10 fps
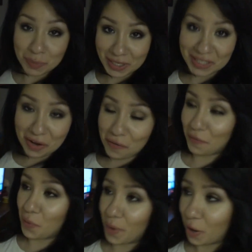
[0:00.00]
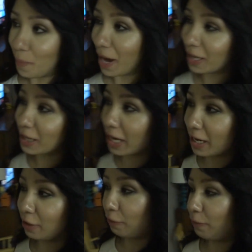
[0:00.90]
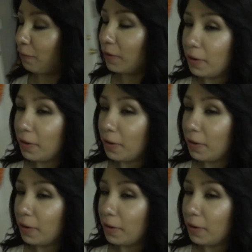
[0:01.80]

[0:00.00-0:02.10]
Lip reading: myself a while back that if